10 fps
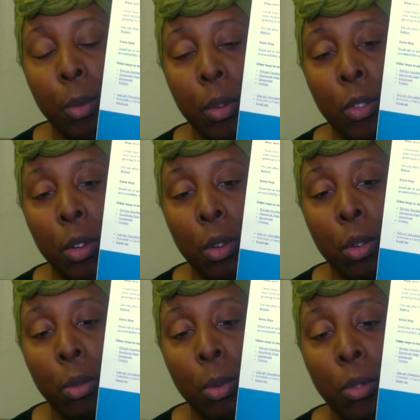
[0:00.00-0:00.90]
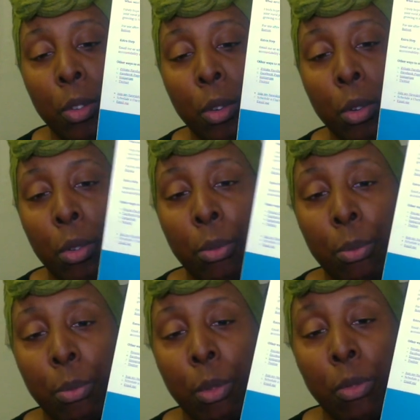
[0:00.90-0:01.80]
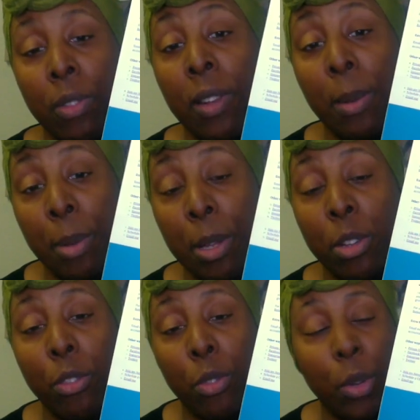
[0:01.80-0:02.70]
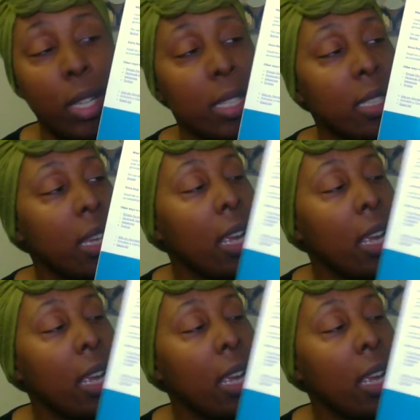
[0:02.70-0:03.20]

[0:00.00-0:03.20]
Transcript: with developing your voice.